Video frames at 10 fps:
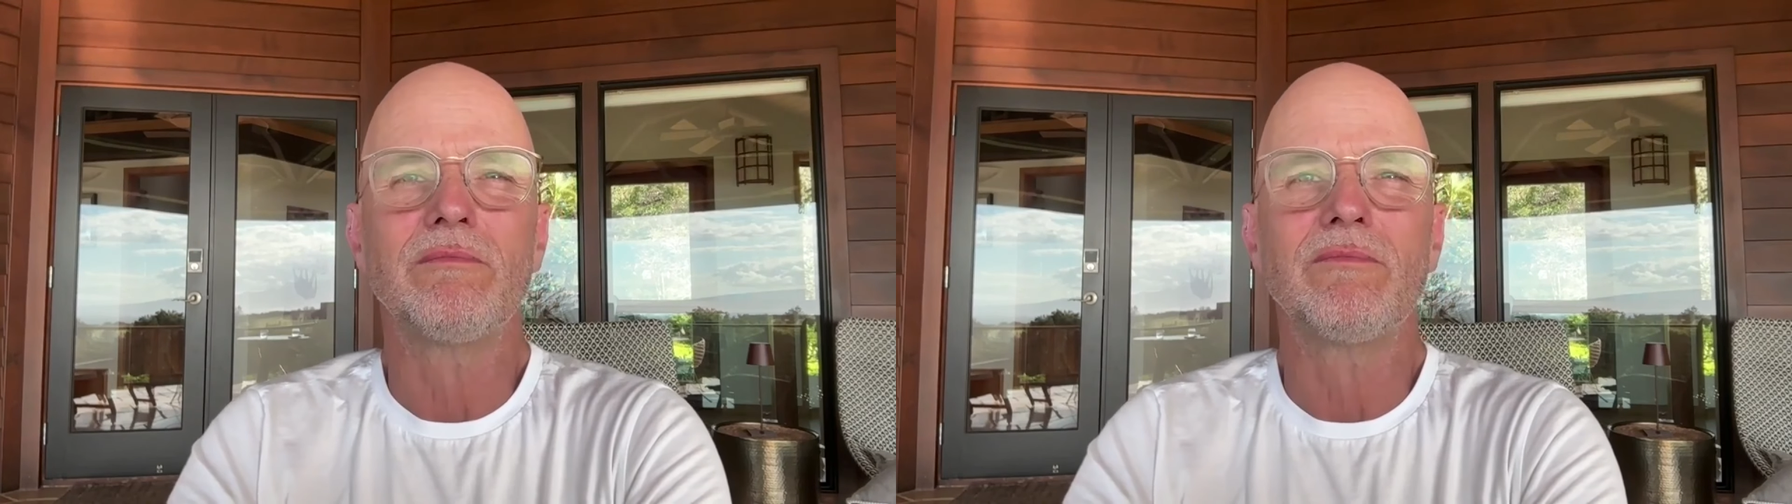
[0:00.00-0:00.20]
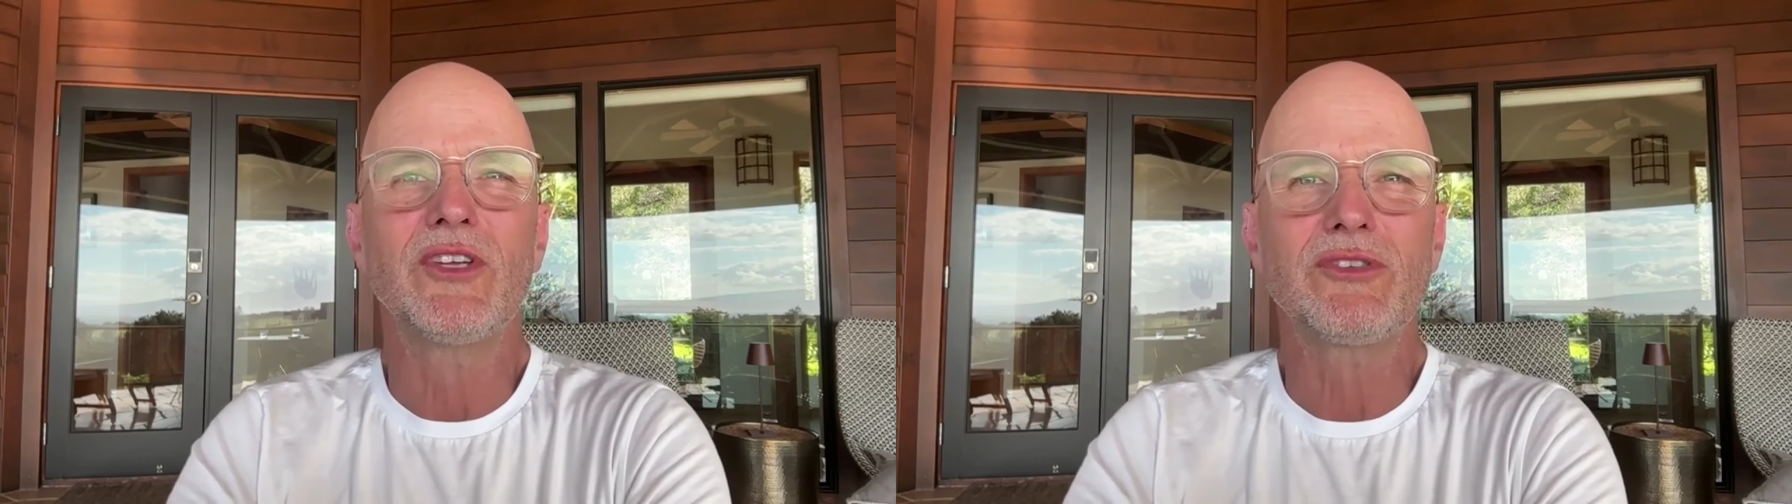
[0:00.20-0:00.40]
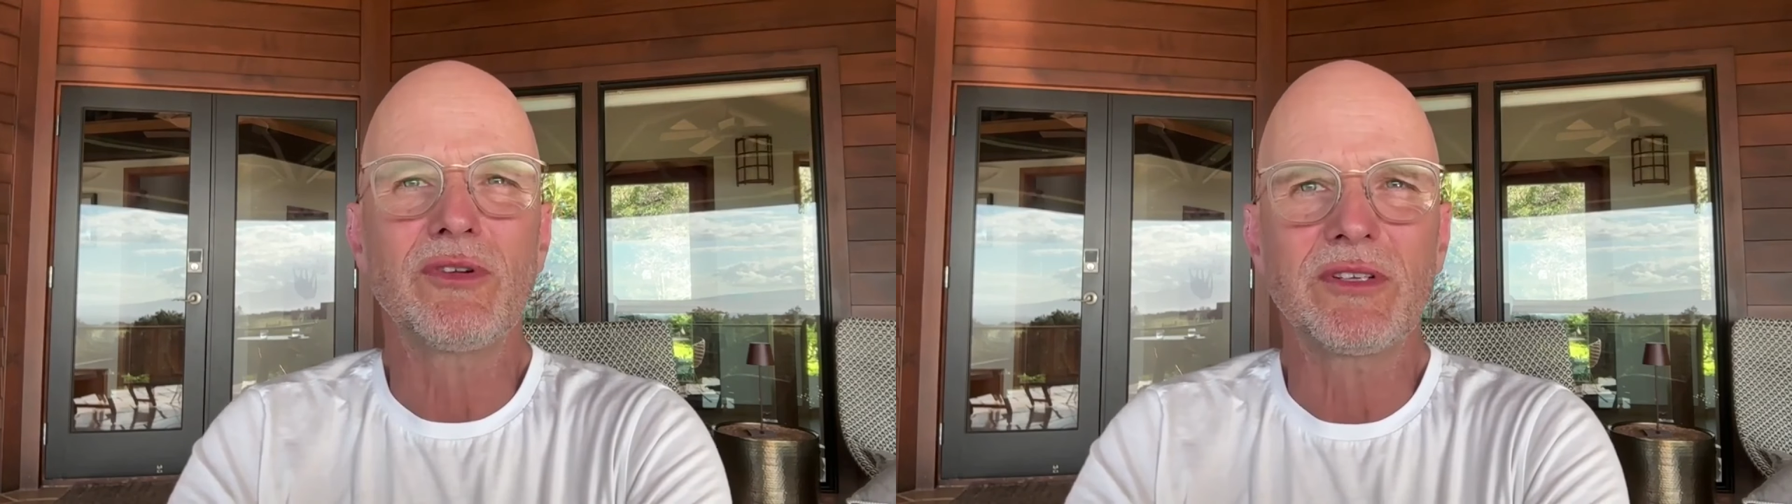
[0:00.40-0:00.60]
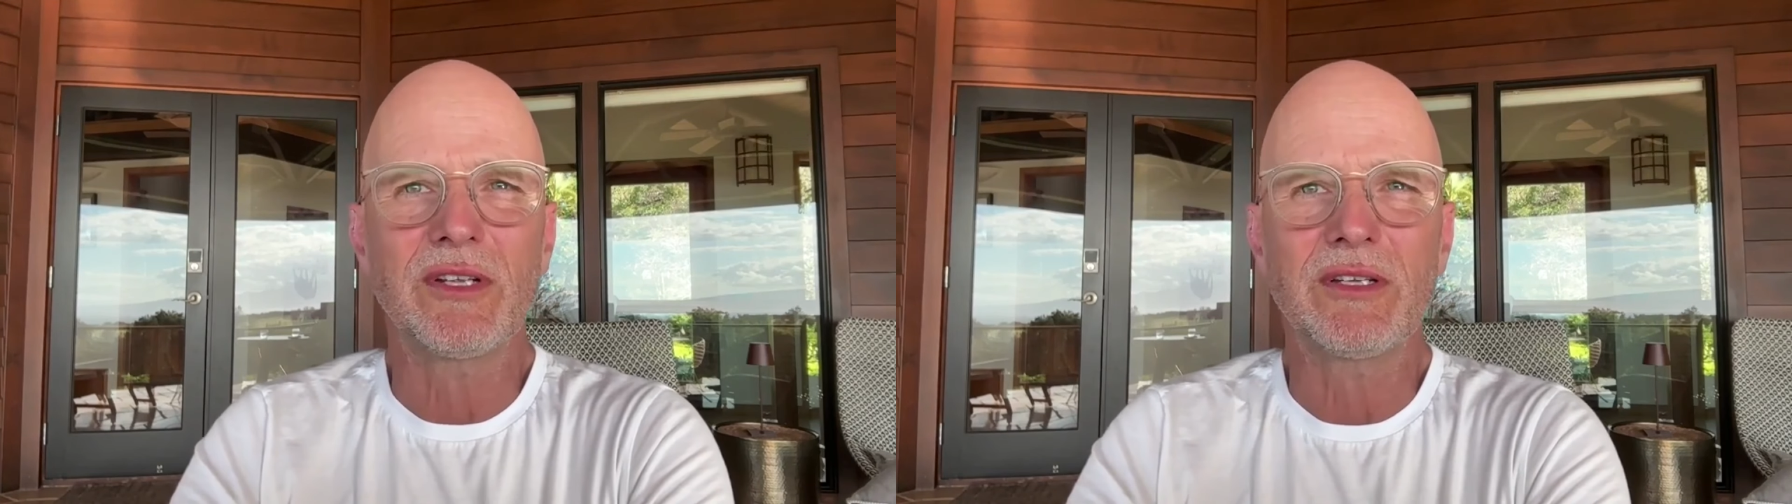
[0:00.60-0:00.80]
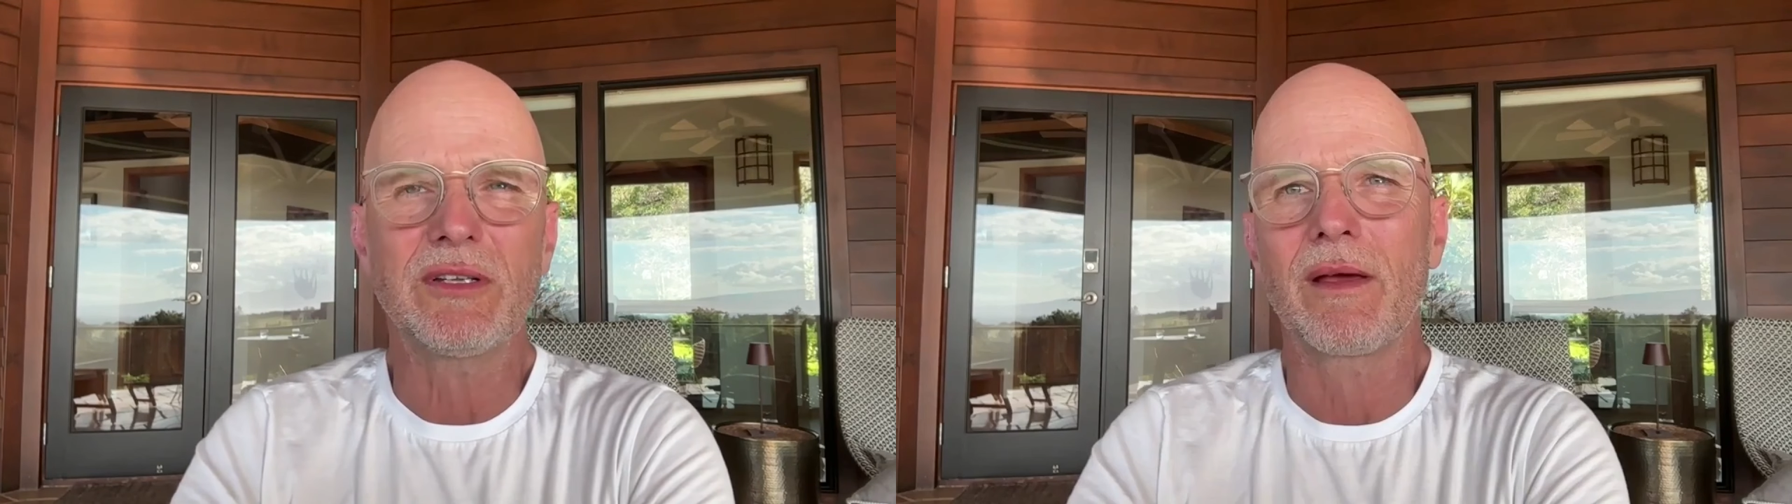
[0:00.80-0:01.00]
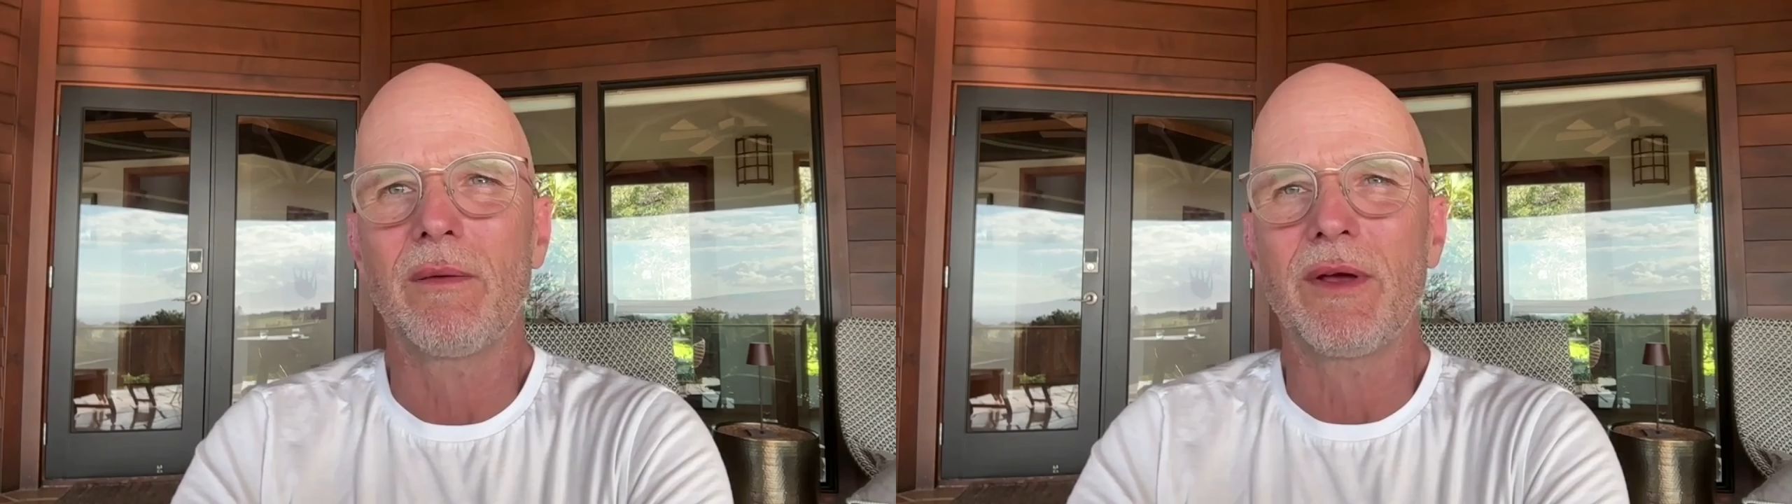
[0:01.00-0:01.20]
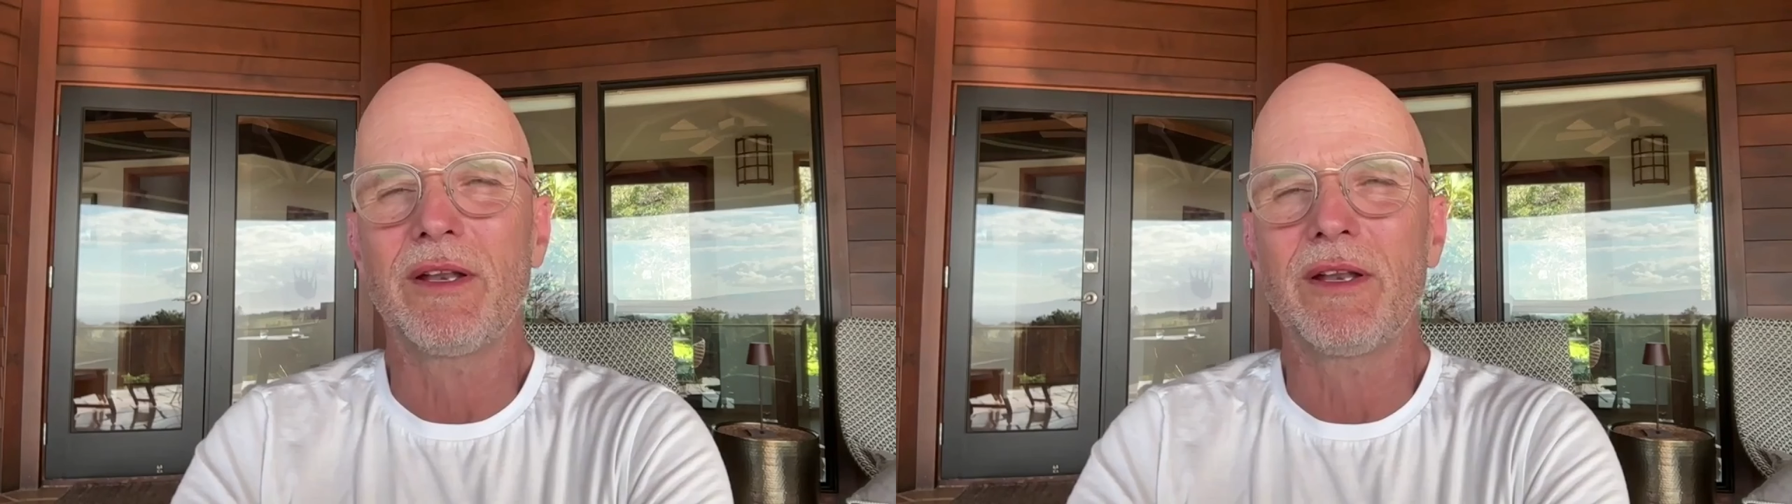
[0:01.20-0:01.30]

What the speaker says: restricted when